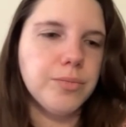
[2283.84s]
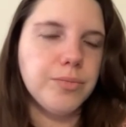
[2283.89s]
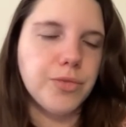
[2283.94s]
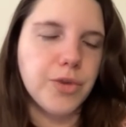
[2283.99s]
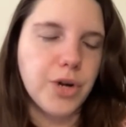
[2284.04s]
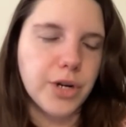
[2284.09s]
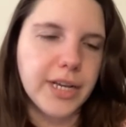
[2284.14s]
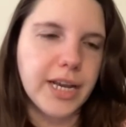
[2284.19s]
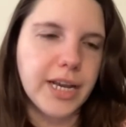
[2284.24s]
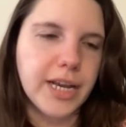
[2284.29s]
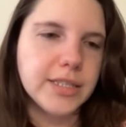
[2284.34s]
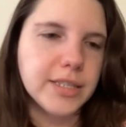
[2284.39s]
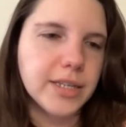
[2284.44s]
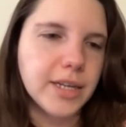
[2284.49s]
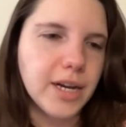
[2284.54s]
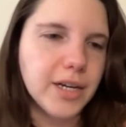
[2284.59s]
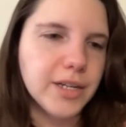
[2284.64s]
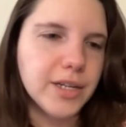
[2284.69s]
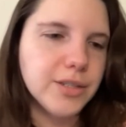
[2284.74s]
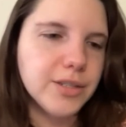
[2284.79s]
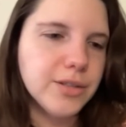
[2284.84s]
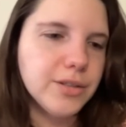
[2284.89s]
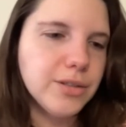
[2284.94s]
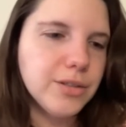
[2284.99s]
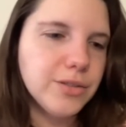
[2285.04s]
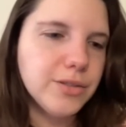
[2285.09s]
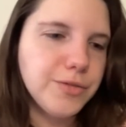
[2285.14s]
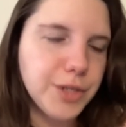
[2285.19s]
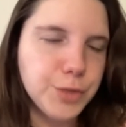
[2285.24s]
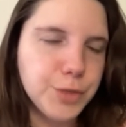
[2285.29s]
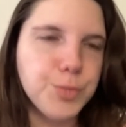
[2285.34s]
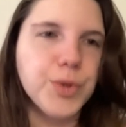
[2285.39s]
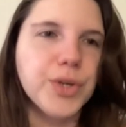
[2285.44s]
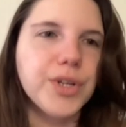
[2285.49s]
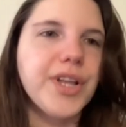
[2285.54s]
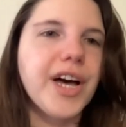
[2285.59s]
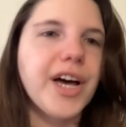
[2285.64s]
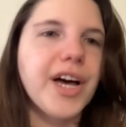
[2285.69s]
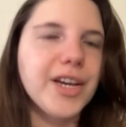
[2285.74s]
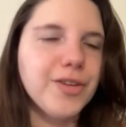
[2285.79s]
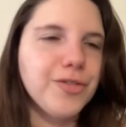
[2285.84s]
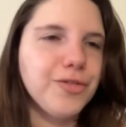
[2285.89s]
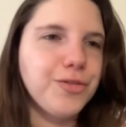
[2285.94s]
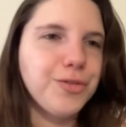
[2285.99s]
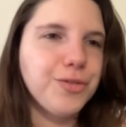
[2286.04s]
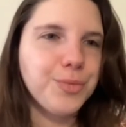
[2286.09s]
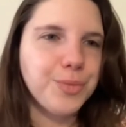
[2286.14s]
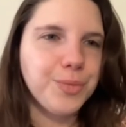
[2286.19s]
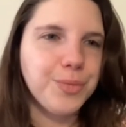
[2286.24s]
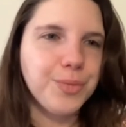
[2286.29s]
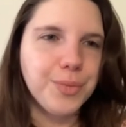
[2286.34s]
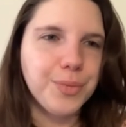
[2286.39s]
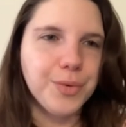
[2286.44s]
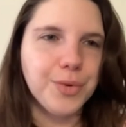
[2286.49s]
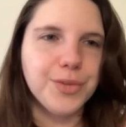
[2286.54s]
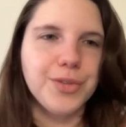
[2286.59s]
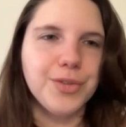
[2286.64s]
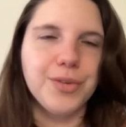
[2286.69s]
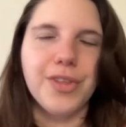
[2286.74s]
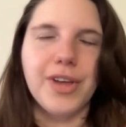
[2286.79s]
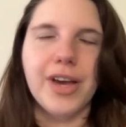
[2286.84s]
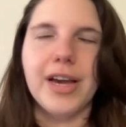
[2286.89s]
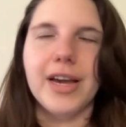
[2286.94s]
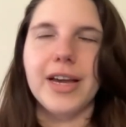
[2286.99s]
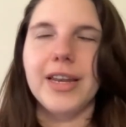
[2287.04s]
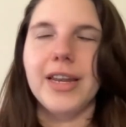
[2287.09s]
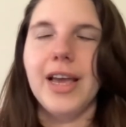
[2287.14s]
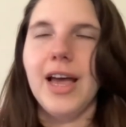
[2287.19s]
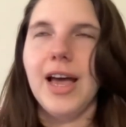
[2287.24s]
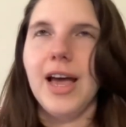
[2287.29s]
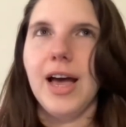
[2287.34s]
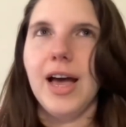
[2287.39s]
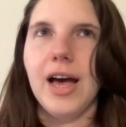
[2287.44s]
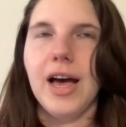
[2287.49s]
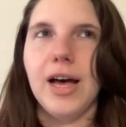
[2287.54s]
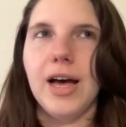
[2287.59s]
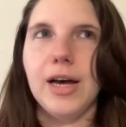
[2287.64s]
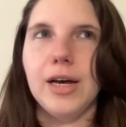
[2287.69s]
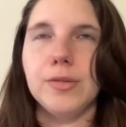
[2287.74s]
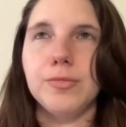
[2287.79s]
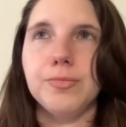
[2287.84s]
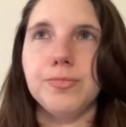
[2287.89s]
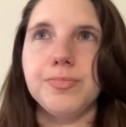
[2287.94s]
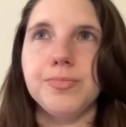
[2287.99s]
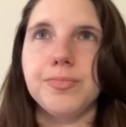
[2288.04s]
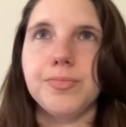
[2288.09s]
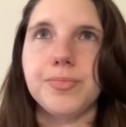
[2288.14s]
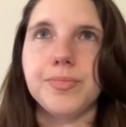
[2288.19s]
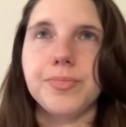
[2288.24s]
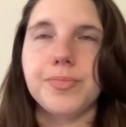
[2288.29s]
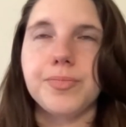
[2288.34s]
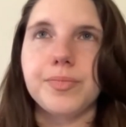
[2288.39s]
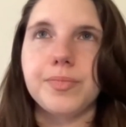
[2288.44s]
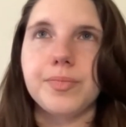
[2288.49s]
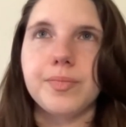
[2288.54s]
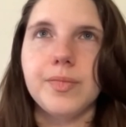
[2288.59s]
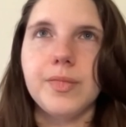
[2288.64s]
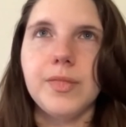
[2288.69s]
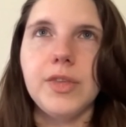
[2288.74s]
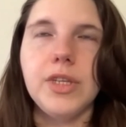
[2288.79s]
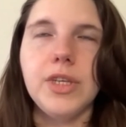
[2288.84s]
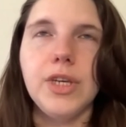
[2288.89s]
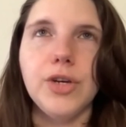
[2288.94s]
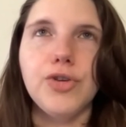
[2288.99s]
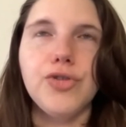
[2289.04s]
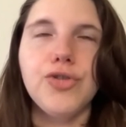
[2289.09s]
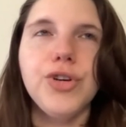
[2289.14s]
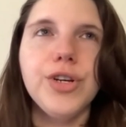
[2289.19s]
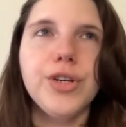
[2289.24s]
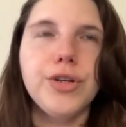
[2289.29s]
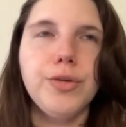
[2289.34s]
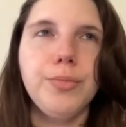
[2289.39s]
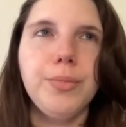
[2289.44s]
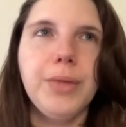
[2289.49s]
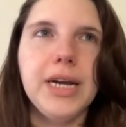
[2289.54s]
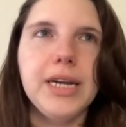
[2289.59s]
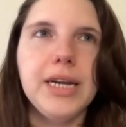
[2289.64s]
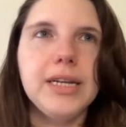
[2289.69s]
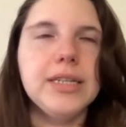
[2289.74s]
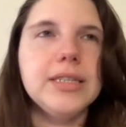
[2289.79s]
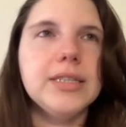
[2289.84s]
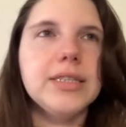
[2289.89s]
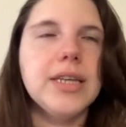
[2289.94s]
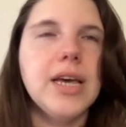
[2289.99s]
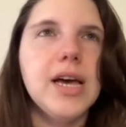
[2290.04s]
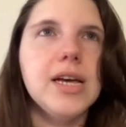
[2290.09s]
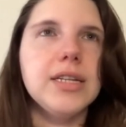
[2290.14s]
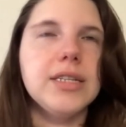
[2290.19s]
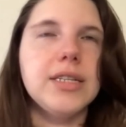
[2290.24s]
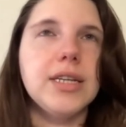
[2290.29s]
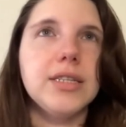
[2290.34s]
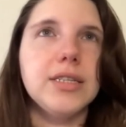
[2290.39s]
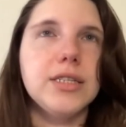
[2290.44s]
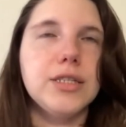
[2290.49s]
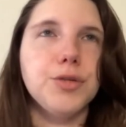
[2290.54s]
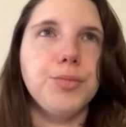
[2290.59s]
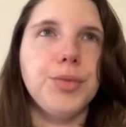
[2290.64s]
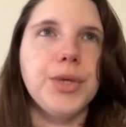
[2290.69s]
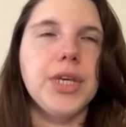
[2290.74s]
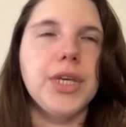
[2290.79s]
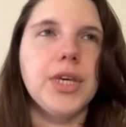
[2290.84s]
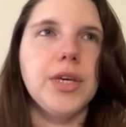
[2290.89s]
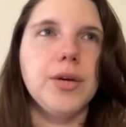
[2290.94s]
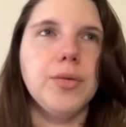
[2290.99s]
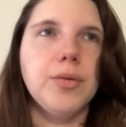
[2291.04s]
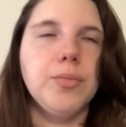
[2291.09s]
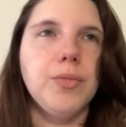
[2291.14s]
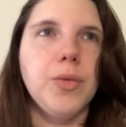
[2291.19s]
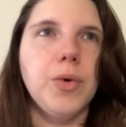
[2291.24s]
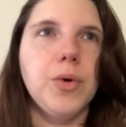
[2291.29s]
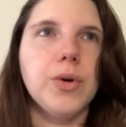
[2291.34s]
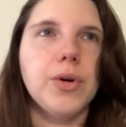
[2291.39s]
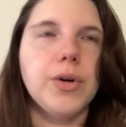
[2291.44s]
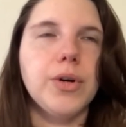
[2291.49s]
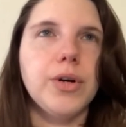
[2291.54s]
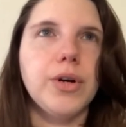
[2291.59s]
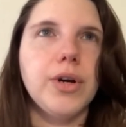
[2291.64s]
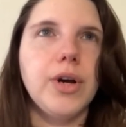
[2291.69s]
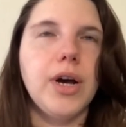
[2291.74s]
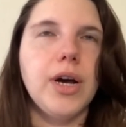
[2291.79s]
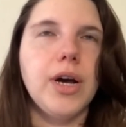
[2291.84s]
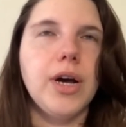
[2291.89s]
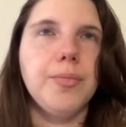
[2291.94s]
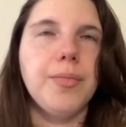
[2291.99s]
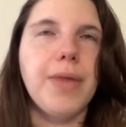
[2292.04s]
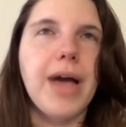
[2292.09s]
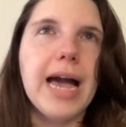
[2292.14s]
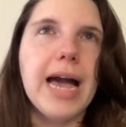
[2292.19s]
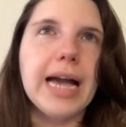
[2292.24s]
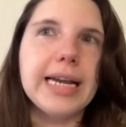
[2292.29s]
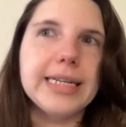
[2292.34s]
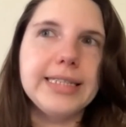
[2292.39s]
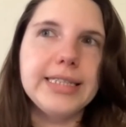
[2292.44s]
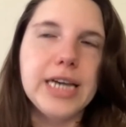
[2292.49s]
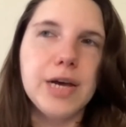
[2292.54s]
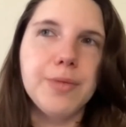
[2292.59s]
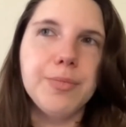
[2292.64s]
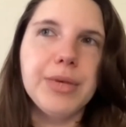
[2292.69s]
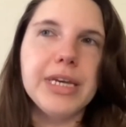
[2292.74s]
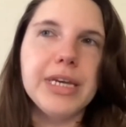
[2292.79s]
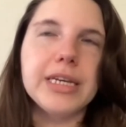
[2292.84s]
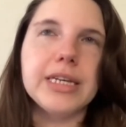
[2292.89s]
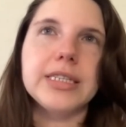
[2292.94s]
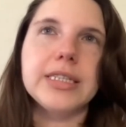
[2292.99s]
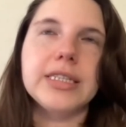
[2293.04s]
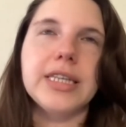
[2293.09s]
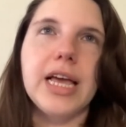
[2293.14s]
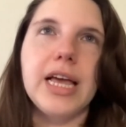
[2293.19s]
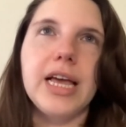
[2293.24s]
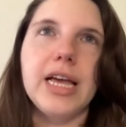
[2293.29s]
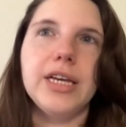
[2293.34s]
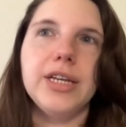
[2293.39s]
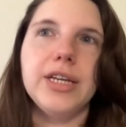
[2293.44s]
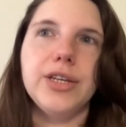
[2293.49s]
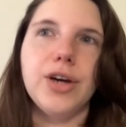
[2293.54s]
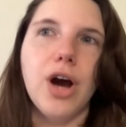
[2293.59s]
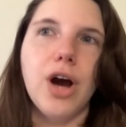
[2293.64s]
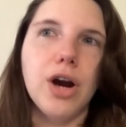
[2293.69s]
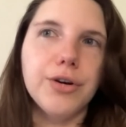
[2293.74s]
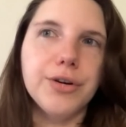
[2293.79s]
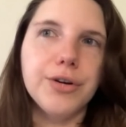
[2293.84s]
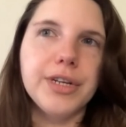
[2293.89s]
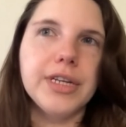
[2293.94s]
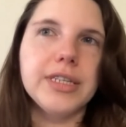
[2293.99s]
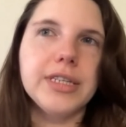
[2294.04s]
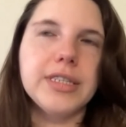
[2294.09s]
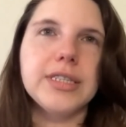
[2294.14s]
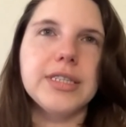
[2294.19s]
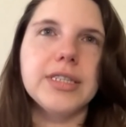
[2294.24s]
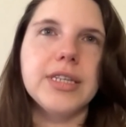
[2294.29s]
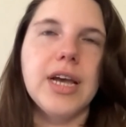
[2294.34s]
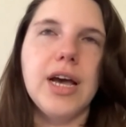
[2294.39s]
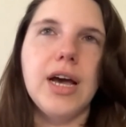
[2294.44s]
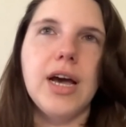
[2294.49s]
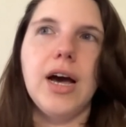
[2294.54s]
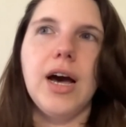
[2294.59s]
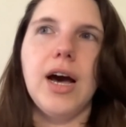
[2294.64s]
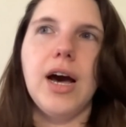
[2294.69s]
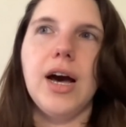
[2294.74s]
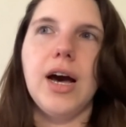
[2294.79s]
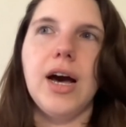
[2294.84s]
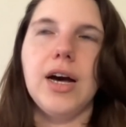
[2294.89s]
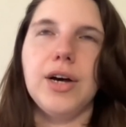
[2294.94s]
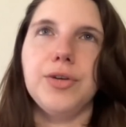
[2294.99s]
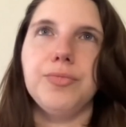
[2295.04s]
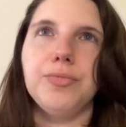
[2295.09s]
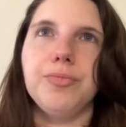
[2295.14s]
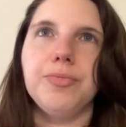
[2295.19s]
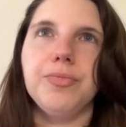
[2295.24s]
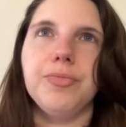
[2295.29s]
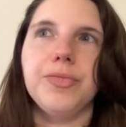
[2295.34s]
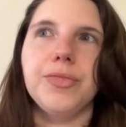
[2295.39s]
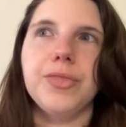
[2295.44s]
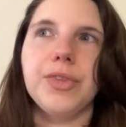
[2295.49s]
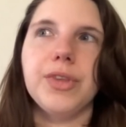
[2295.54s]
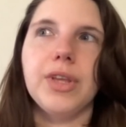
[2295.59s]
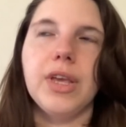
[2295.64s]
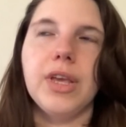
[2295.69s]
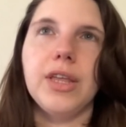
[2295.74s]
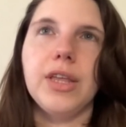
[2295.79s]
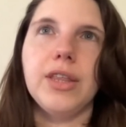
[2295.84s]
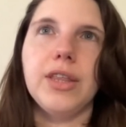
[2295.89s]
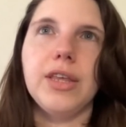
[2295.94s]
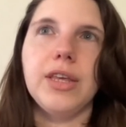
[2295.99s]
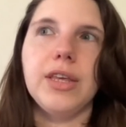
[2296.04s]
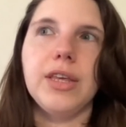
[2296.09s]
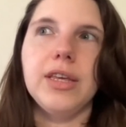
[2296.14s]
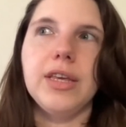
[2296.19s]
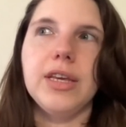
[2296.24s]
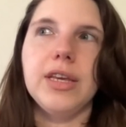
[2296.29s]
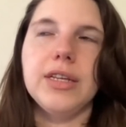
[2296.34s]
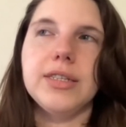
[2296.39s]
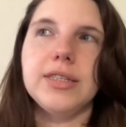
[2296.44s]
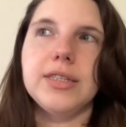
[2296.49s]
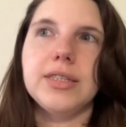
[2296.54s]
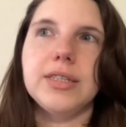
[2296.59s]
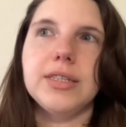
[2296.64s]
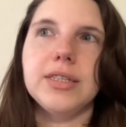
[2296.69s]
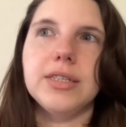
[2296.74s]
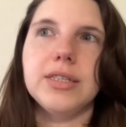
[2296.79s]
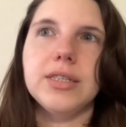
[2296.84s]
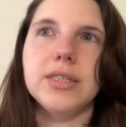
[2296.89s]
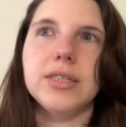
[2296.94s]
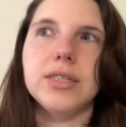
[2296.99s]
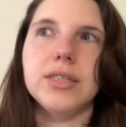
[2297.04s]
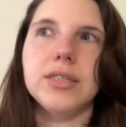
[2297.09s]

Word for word: broadcasting on Facebook Live will do that. Um, critical minds tends to be more um, academics and artists. Um, it's